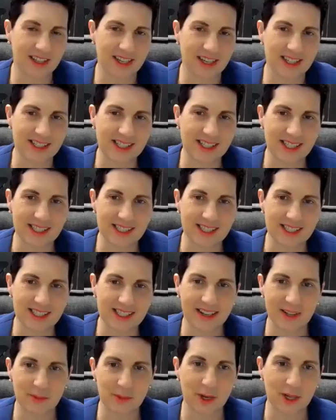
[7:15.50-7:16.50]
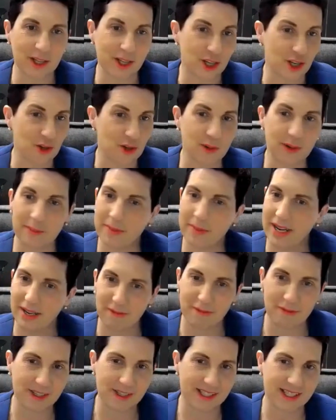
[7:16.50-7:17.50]
and it's exciting the work that you and
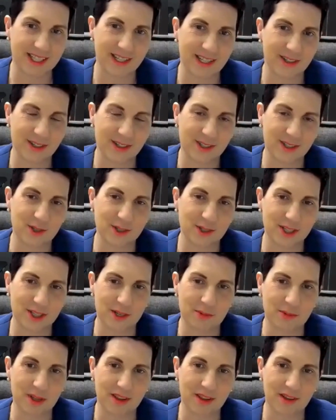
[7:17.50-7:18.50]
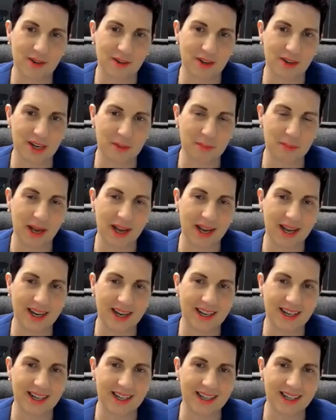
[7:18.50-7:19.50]
many physios who deal with chronic
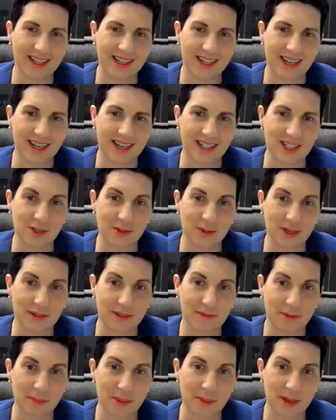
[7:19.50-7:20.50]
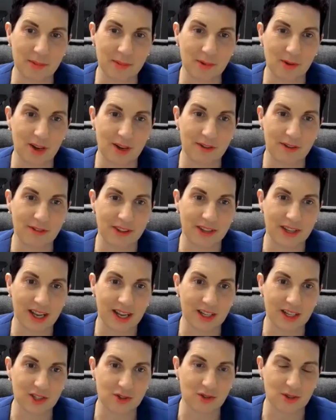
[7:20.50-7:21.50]
pain are doing for people all over the
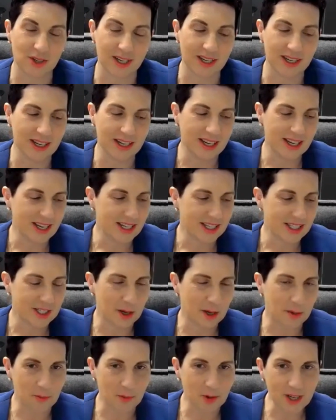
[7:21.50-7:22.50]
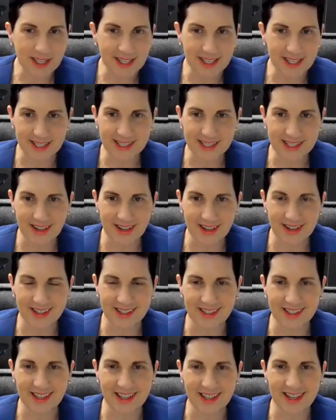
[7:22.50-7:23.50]
country. So I'm really
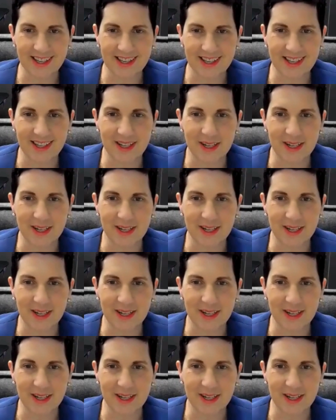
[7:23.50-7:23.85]
excited that